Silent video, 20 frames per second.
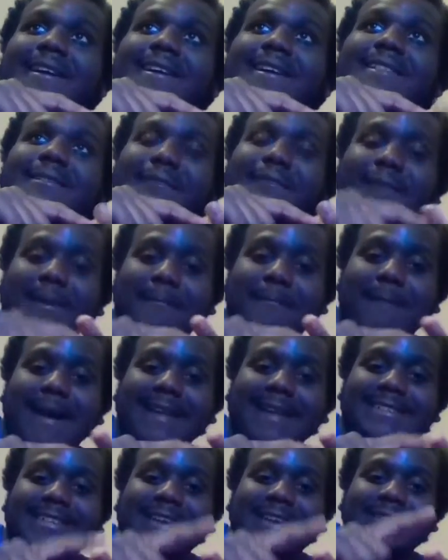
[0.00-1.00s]
The freaking
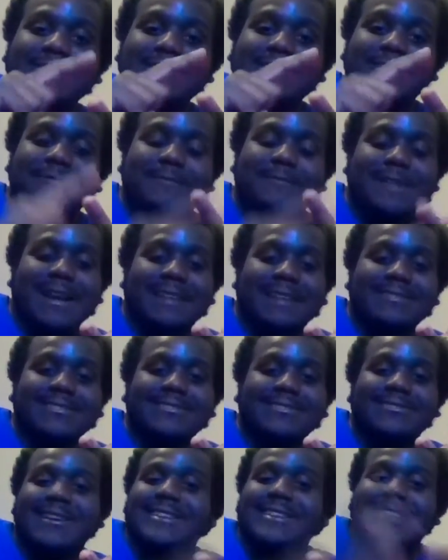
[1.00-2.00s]
magic users from Doctor
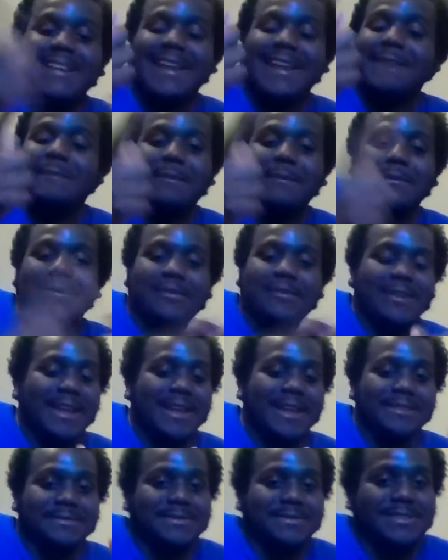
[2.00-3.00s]
Strange. I can't remember their
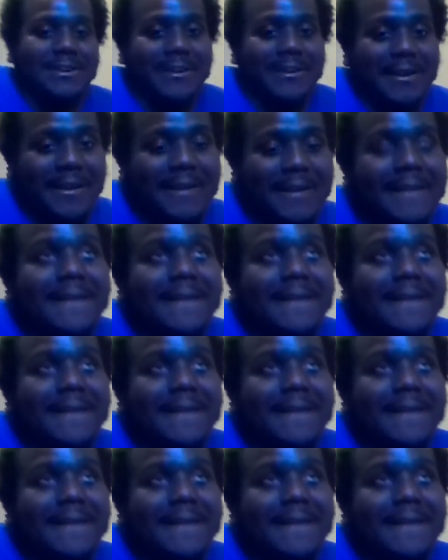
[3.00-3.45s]
names. I'm sorry.